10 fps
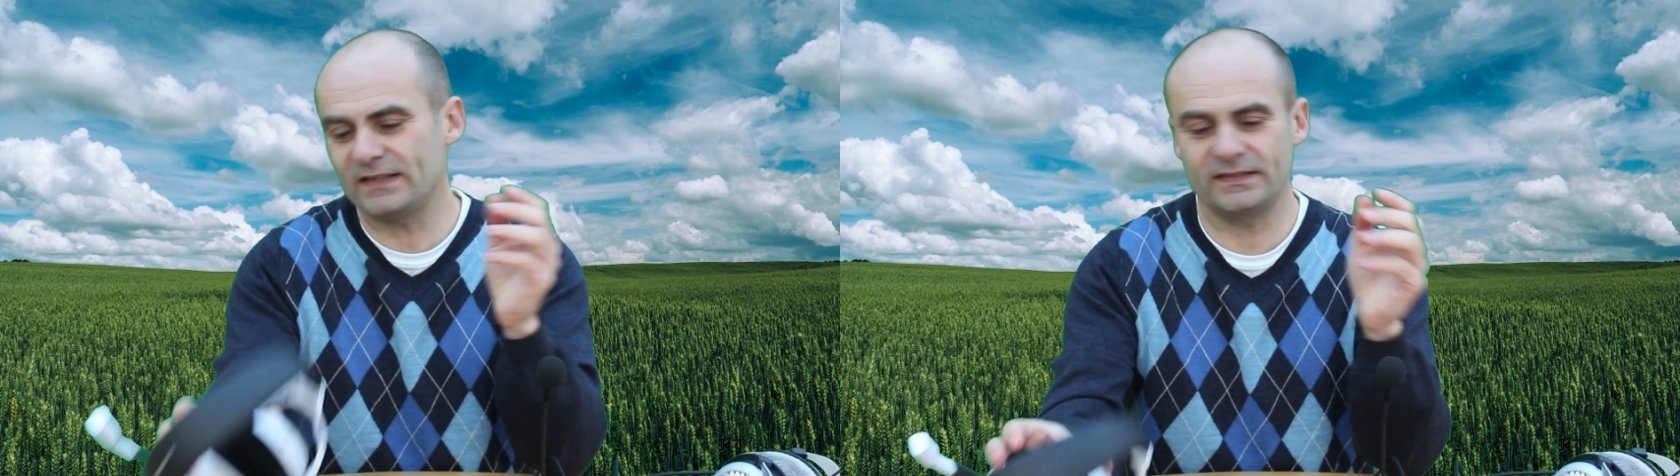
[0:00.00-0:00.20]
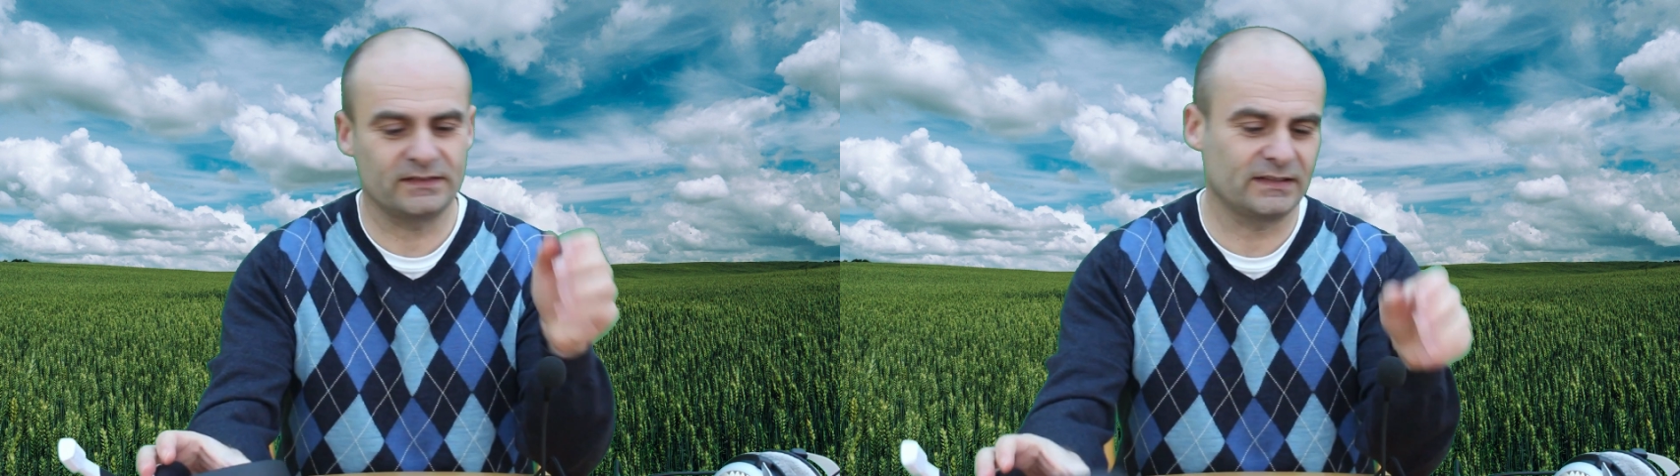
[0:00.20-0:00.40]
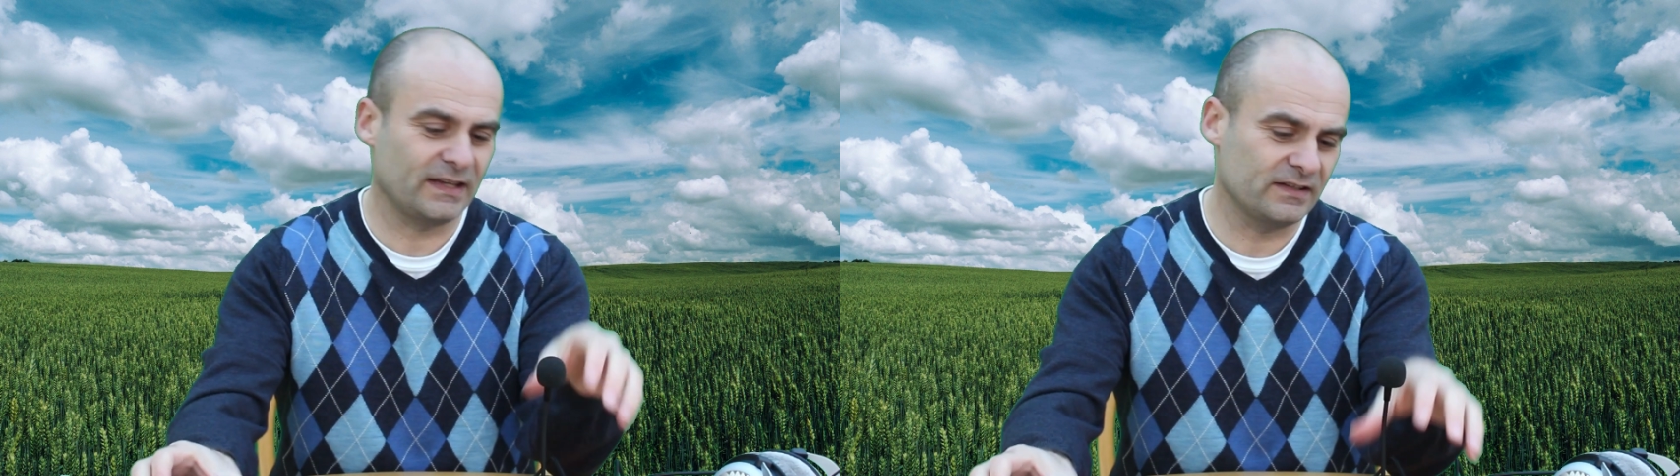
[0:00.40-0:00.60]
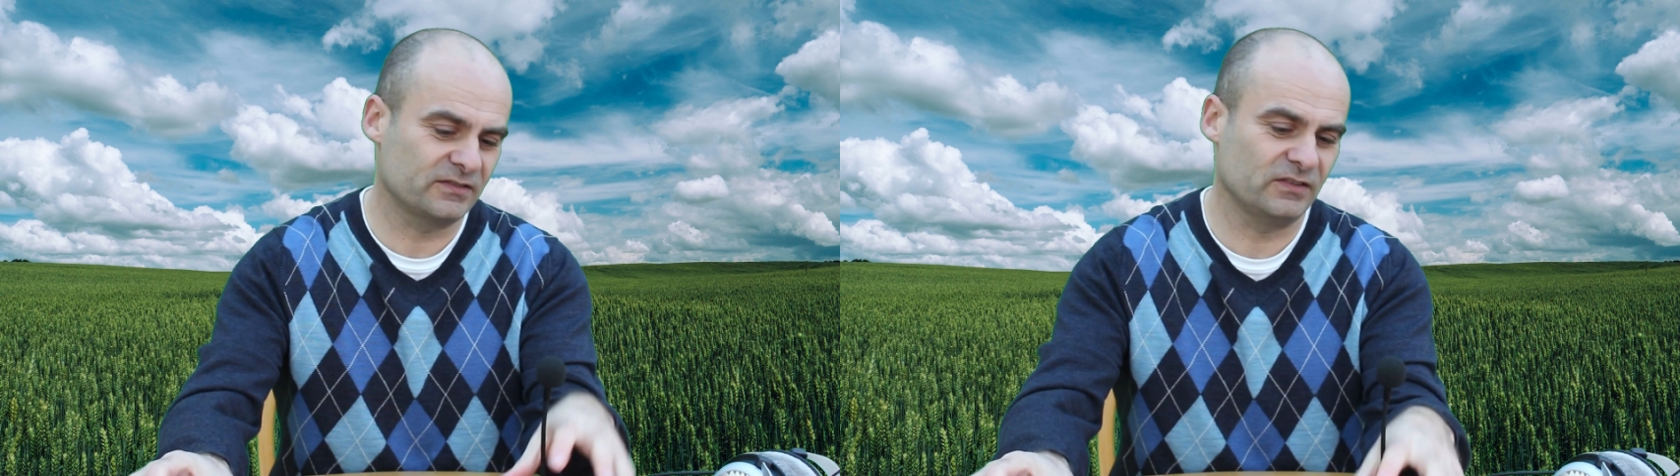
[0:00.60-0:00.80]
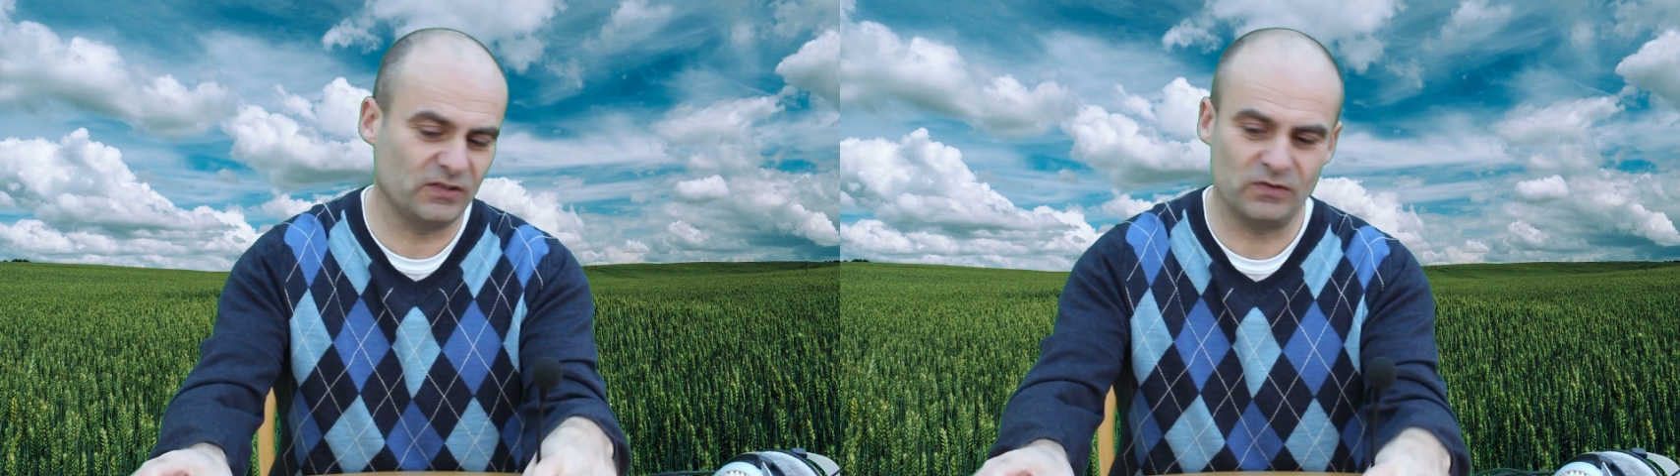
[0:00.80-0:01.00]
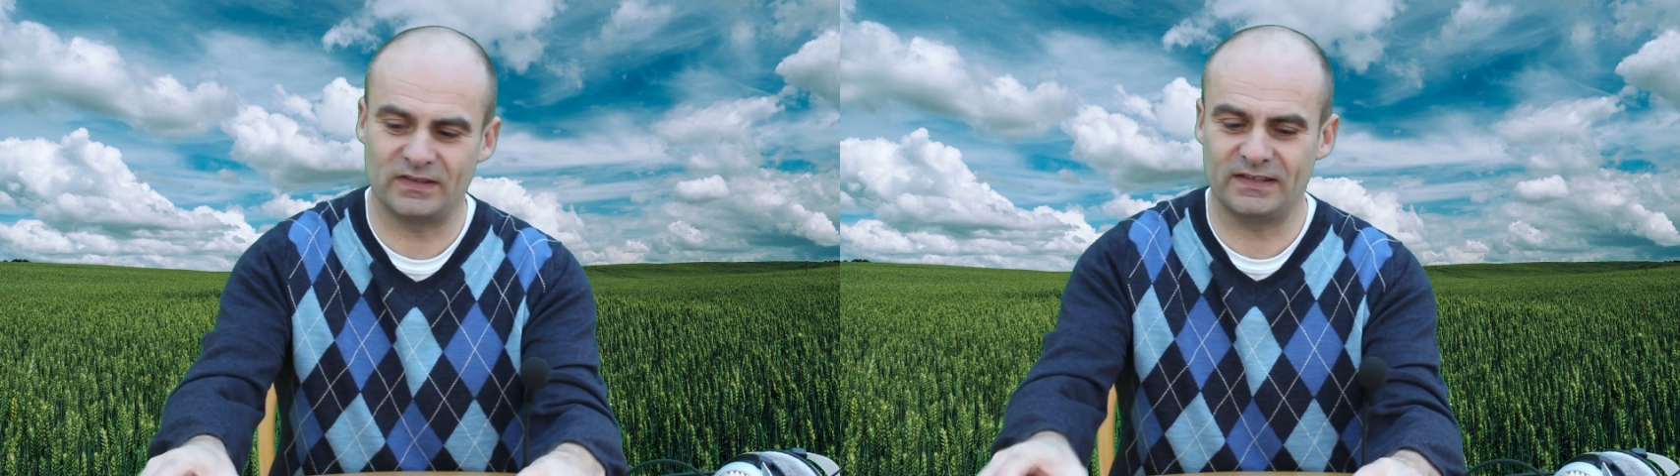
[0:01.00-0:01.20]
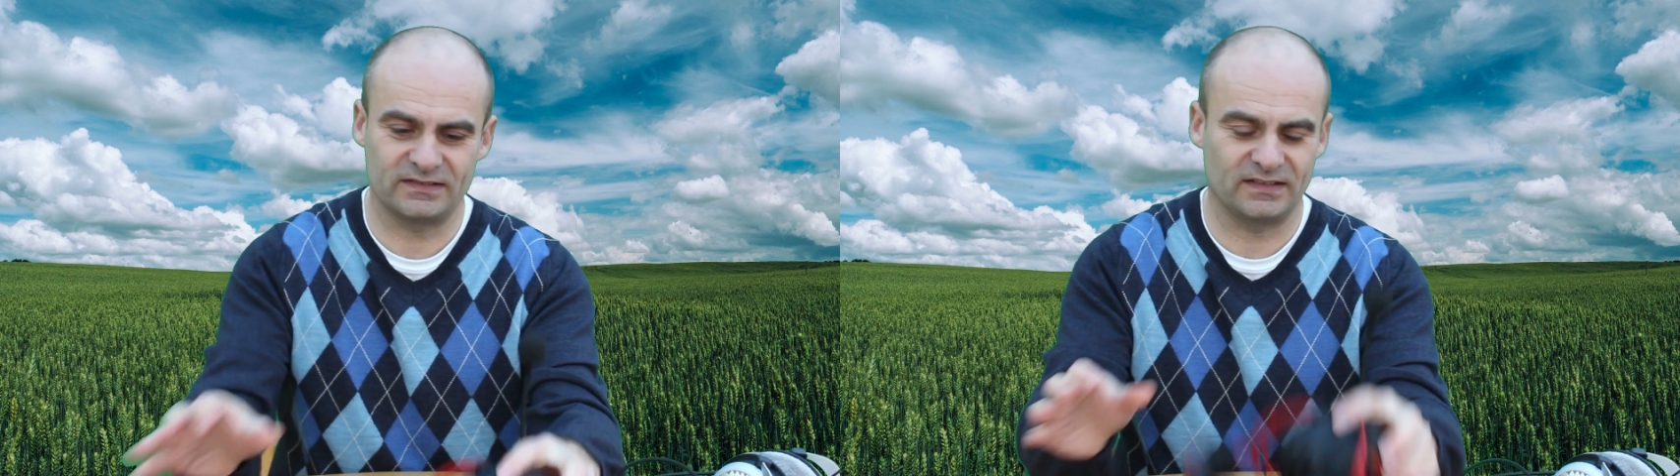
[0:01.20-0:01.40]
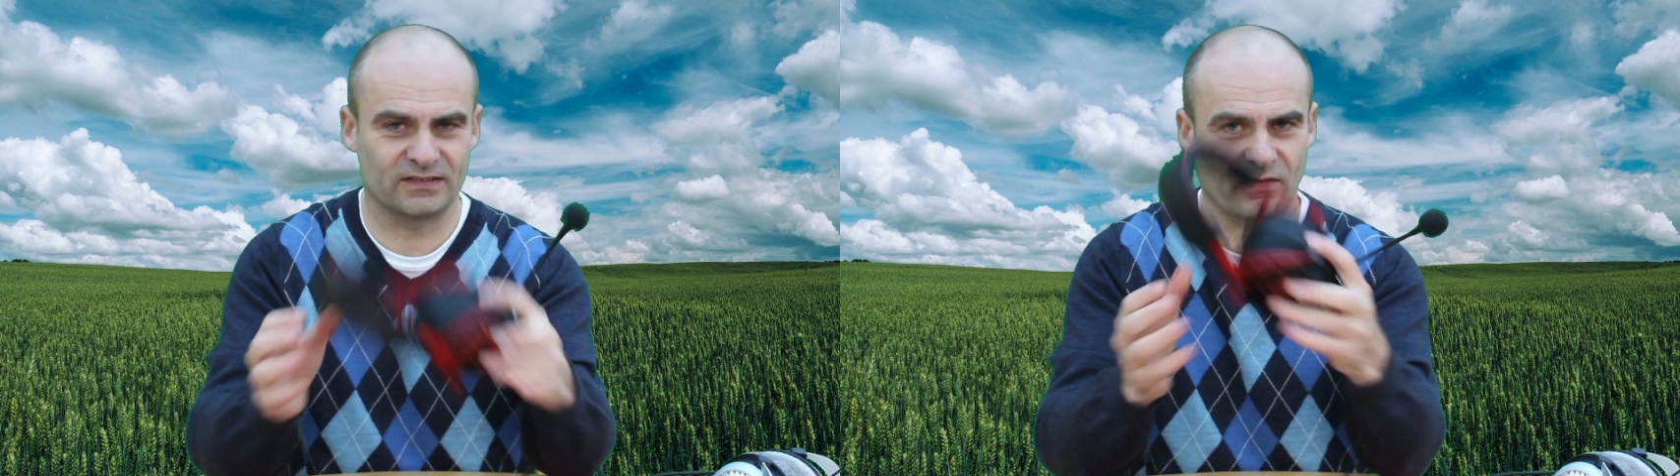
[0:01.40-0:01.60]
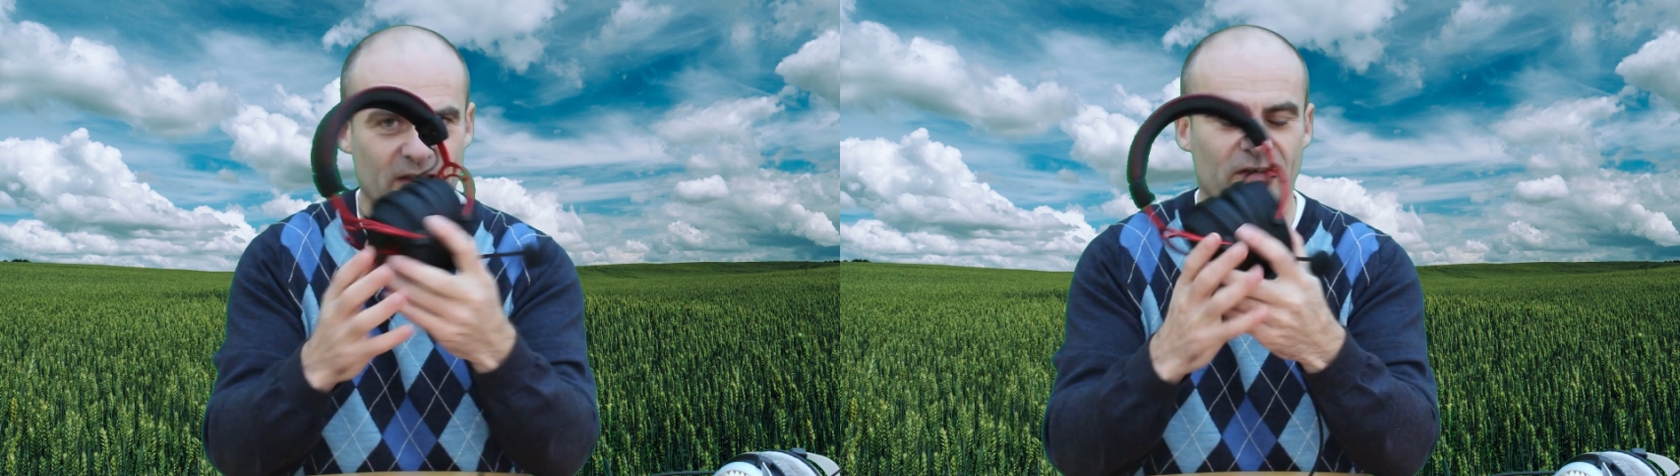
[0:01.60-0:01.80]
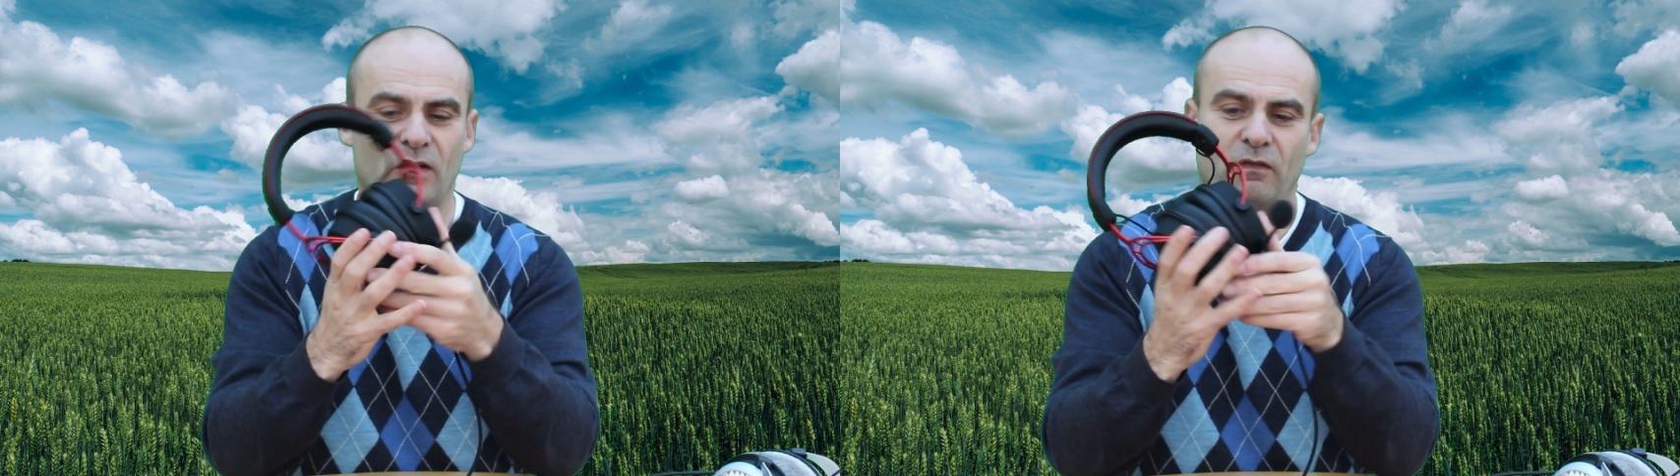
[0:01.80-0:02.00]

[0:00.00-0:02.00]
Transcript: didn't Kingston use this design